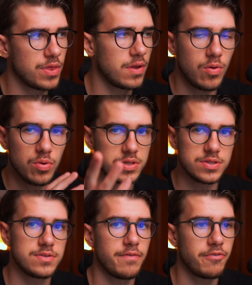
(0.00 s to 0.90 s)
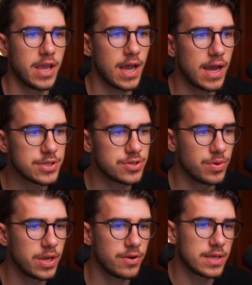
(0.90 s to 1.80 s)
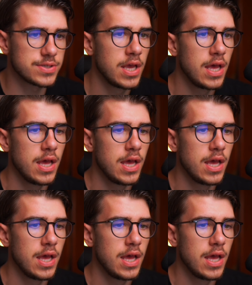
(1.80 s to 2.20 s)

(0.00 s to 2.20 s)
within all these different AI. So here it is.